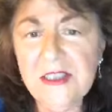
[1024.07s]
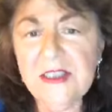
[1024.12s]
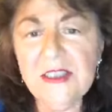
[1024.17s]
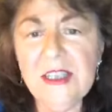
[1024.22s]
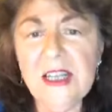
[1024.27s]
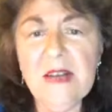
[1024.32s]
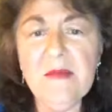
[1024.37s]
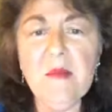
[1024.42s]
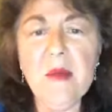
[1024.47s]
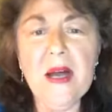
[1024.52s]
and
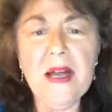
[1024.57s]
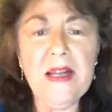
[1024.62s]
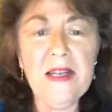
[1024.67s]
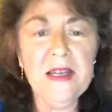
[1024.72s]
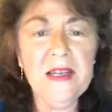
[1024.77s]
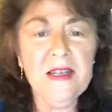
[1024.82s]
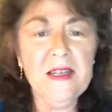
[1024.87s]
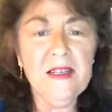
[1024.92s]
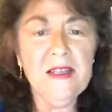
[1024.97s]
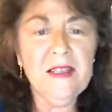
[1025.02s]
let my
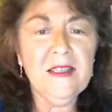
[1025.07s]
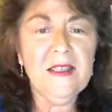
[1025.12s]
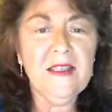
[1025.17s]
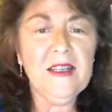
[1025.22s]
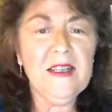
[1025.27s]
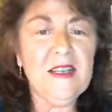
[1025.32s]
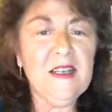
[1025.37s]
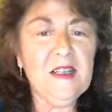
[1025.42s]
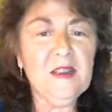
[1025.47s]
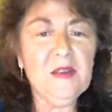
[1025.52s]

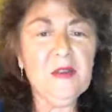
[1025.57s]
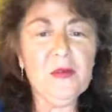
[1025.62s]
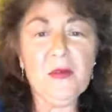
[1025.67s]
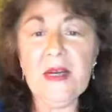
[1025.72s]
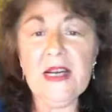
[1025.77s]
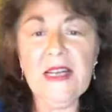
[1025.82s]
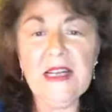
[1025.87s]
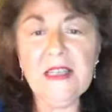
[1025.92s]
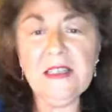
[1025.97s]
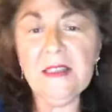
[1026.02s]

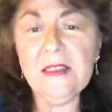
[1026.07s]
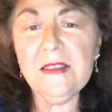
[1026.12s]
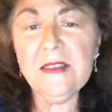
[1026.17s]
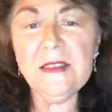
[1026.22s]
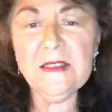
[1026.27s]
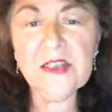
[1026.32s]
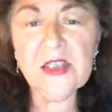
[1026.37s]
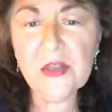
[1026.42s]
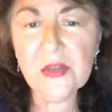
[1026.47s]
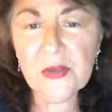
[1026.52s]

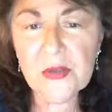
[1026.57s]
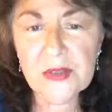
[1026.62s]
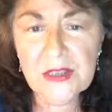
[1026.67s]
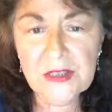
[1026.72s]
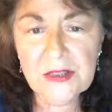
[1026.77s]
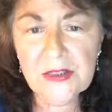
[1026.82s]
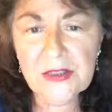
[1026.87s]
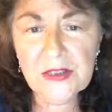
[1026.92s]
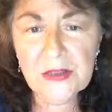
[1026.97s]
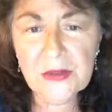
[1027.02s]

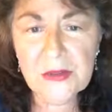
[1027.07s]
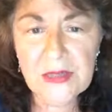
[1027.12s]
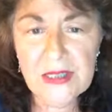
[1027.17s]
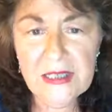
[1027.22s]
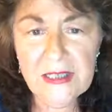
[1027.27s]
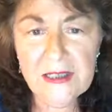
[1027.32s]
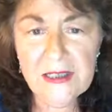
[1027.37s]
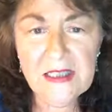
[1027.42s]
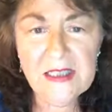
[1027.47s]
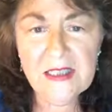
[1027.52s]
grandchildren or
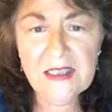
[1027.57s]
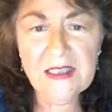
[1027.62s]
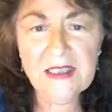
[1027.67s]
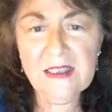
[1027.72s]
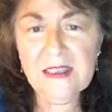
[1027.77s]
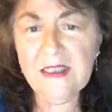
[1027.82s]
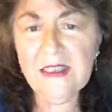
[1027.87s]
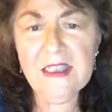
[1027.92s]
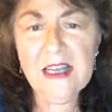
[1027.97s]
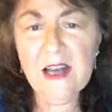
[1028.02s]

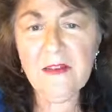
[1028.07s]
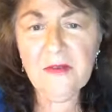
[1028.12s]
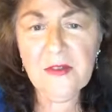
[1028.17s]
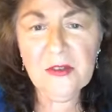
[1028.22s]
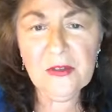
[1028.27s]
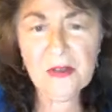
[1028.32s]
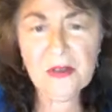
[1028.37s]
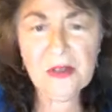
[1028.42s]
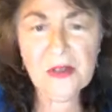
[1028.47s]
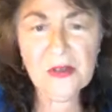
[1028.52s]
grandnieces and
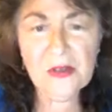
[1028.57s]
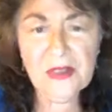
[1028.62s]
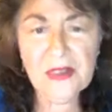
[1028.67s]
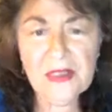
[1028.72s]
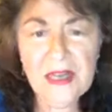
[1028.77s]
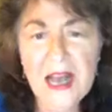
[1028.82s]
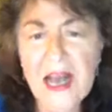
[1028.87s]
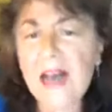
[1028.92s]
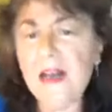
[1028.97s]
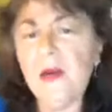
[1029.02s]
nephews do it.
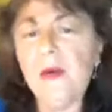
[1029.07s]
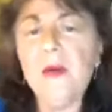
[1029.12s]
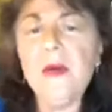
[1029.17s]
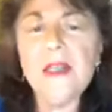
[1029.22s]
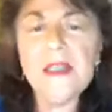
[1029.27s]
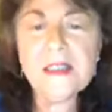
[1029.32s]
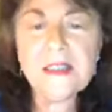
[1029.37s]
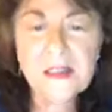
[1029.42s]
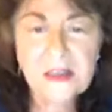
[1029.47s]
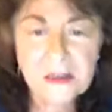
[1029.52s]
I don't
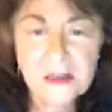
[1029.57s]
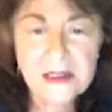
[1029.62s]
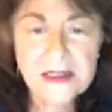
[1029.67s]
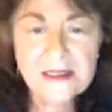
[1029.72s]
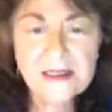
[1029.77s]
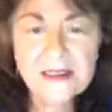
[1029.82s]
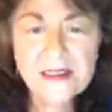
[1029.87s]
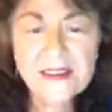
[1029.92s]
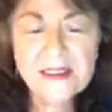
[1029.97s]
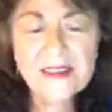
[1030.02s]
want to do it.
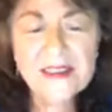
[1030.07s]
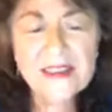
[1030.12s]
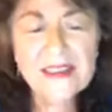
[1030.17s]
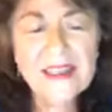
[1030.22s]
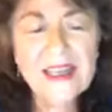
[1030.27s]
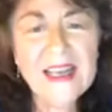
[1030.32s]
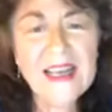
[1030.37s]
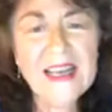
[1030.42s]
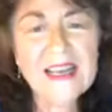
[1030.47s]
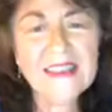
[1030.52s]

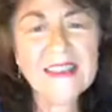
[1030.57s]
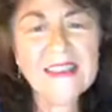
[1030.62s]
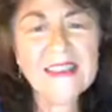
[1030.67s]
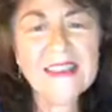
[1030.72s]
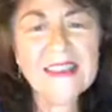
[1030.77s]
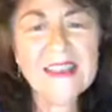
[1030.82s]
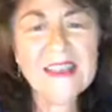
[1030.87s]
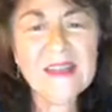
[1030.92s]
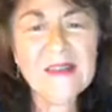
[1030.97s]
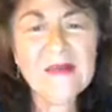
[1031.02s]
And,
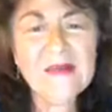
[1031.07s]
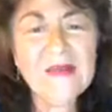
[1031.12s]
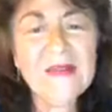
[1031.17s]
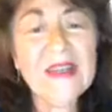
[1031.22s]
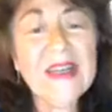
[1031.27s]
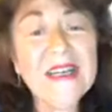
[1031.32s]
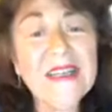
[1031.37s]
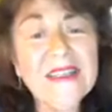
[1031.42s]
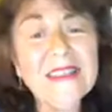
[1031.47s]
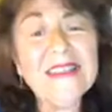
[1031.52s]

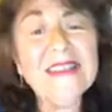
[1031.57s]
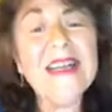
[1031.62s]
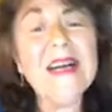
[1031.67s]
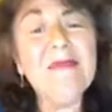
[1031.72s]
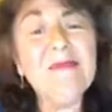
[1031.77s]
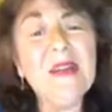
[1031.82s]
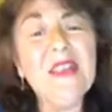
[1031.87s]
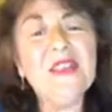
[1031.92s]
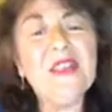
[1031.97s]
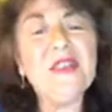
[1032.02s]
well,
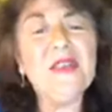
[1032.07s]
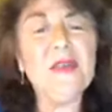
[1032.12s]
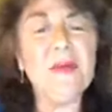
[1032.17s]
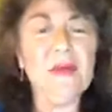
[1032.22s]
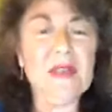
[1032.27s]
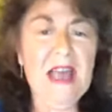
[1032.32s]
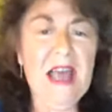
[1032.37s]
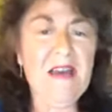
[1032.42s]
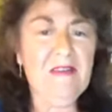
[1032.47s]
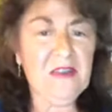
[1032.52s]
I'm not sure
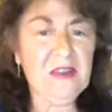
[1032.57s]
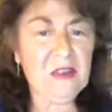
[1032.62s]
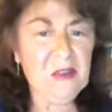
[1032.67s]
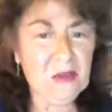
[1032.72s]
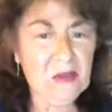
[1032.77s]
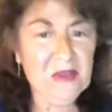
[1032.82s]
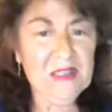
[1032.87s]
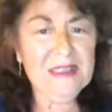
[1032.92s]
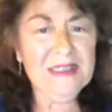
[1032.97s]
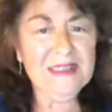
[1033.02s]
we have a
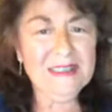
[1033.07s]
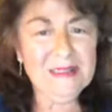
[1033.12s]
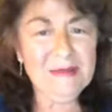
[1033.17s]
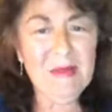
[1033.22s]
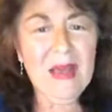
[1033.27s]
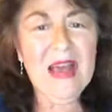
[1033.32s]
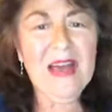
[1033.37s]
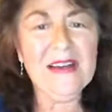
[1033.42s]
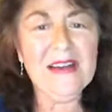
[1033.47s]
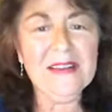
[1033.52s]
choice in the
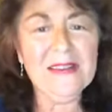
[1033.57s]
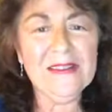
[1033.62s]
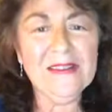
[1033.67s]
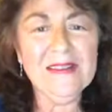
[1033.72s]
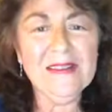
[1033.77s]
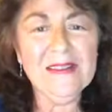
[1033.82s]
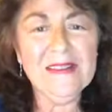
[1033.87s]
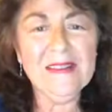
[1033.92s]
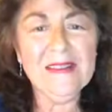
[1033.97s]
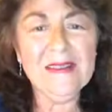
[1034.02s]
matter,
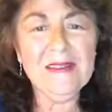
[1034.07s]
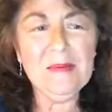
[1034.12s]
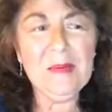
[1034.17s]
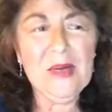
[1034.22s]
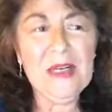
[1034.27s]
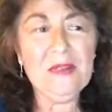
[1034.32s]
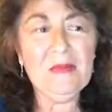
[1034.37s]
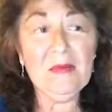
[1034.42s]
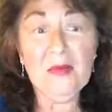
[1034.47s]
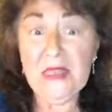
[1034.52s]

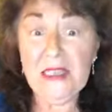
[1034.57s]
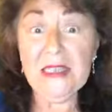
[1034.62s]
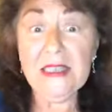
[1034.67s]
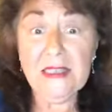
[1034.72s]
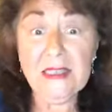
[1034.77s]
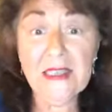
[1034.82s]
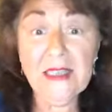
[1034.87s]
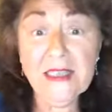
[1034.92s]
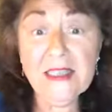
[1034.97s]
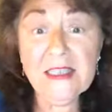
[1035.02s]
but we
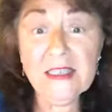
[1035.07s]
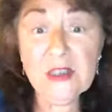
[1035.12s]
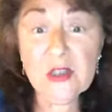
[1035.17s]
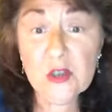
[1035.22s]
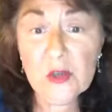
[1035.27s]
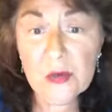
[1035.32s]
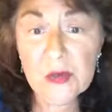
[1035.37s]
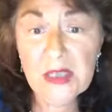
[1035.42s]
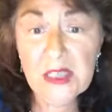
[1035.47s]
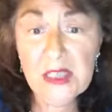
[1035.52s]
can kick and
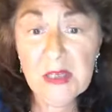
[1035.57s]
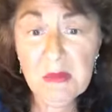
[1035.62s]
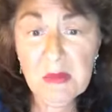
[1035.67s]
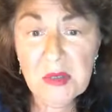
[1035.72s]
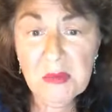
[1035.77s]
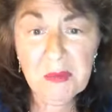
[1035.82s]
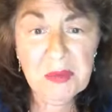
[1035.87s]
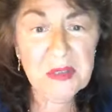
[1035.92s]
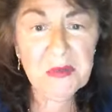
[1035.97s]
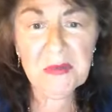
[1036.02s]
scream
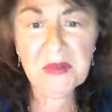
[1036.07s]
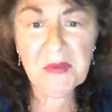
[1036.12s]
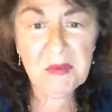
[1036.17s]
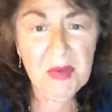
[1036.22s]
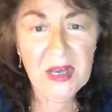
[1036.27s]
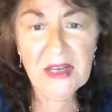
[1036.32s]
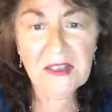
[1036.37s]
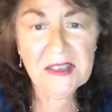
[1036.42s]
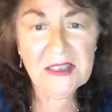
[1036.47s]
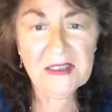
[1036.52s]
and be
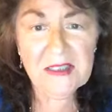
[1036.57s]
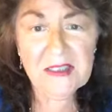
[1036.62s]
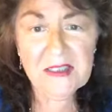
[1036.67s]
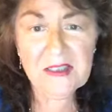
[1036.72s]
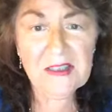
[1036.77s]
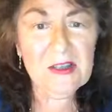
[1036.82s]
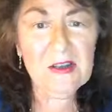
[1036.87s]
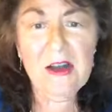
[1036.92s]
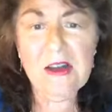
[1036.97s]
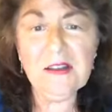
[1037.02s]
rebellious
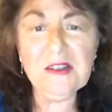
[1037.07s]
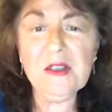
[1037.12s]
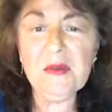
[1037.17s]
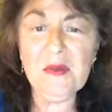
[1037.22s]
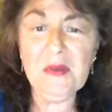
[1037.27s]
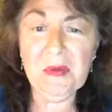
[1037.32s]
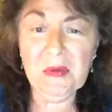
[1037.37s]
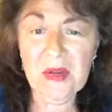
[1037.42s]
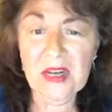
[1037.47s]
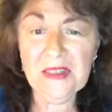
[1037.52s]
as long as
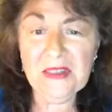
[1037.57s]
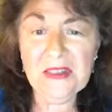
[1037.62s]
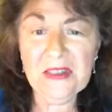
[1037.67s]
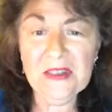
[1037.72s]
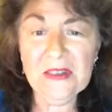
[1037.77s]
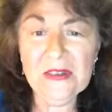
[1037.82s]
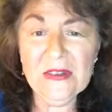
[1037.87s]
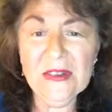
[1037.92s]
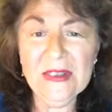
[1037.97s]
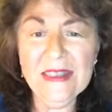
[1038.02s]
we want
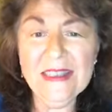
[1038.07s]
to.